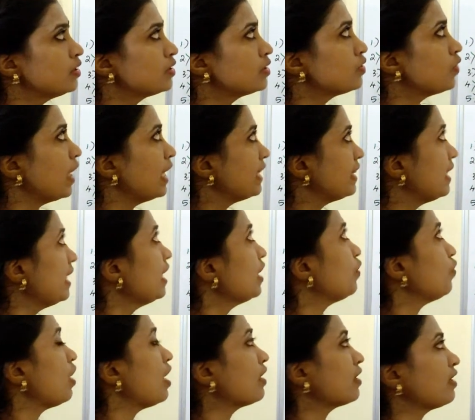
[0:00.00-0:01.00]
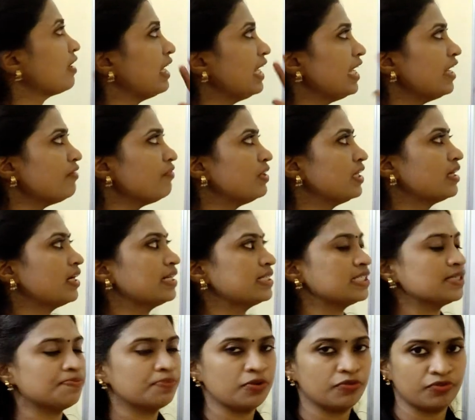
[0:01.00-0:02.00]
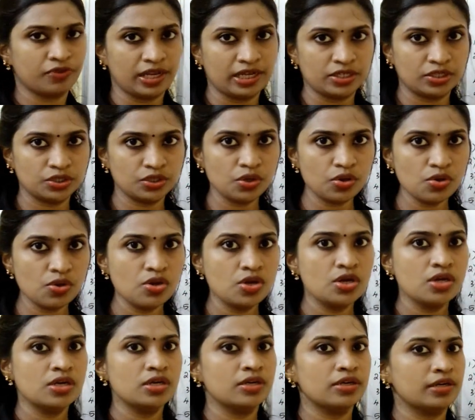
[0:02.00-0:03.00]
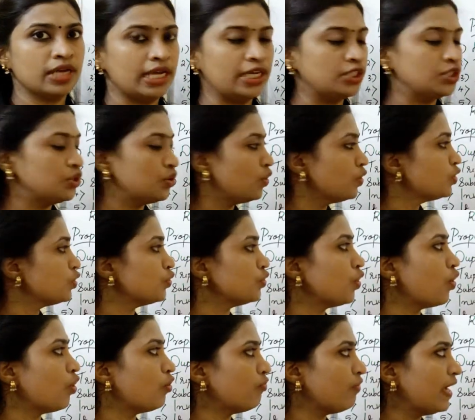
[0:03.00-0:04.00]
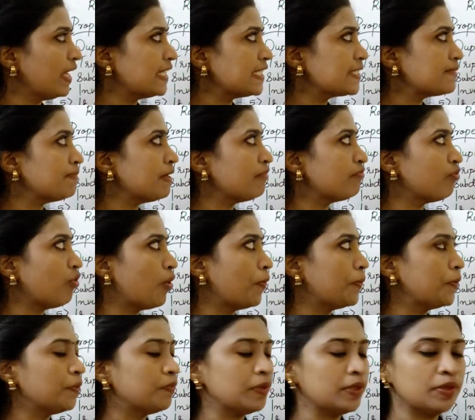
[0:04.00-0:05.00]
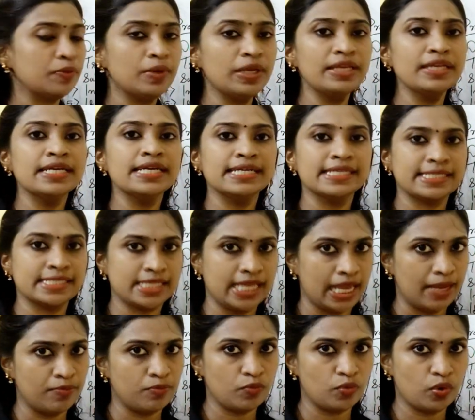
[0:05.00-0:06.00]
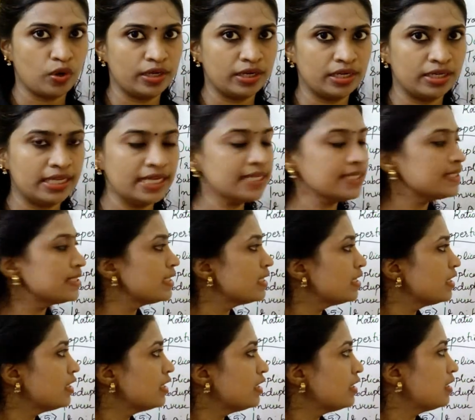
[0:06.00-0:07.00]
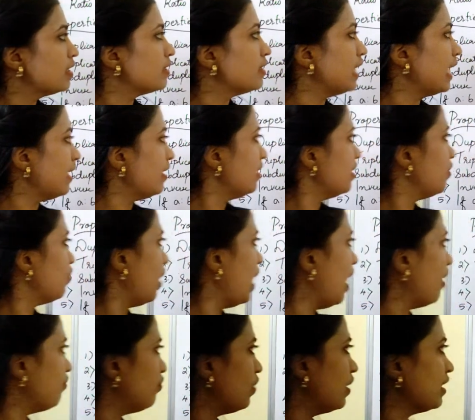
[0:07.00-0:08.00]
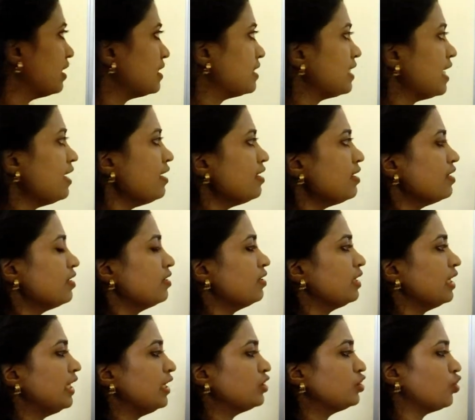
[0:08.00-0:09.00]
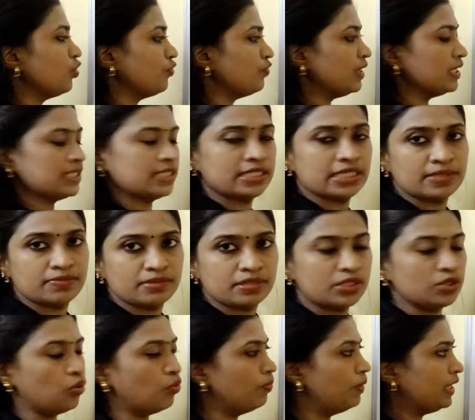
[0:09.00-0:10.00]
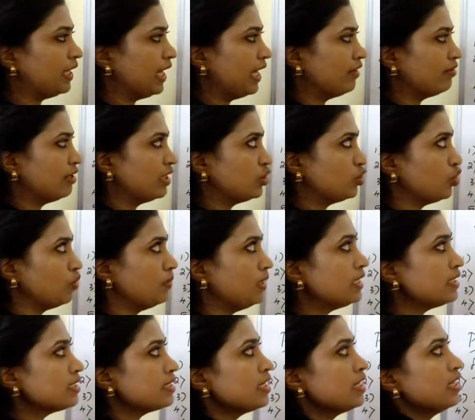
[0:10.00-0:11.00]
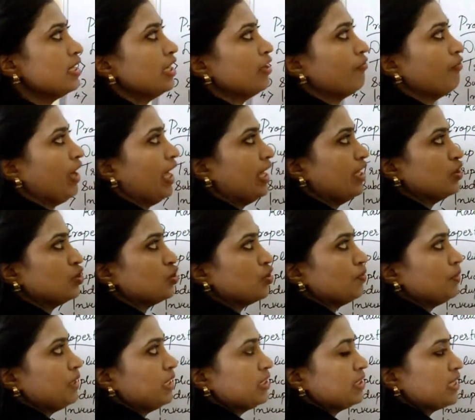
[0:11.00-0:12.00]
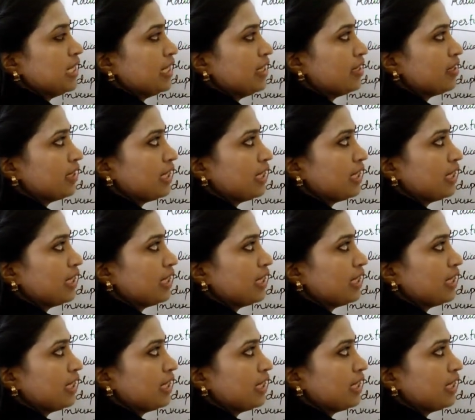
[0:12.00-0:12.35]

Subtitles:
So I think you are clear with the concept of ratio. Ratio should always be formed between same quantities. Then you have to understand each of these terms. Duplicate ratio means if A is to B is any